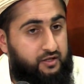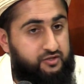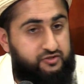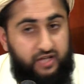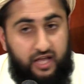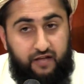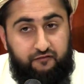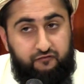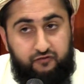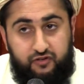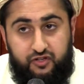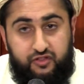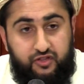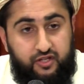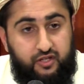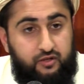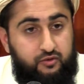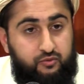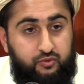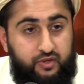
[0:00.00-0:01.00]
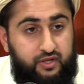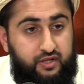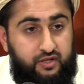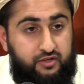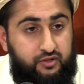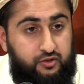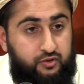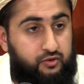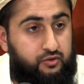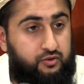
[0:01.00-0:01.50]
So everything we
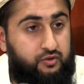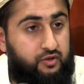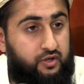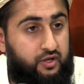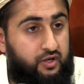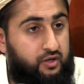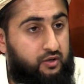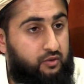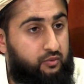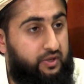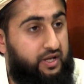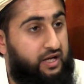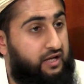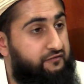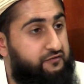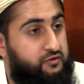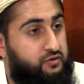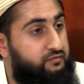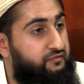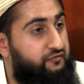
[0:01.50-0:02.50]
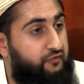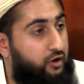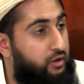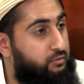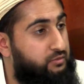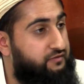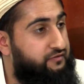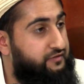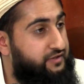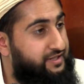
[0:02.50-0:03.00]
do, we have some
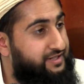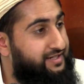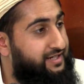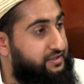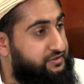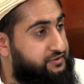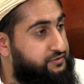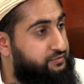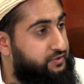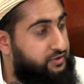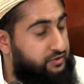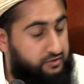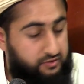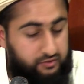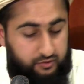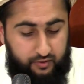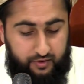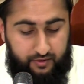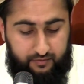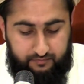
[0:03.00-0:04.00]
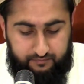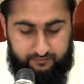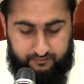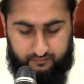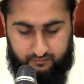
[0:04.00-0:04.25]
form of an attachment to it.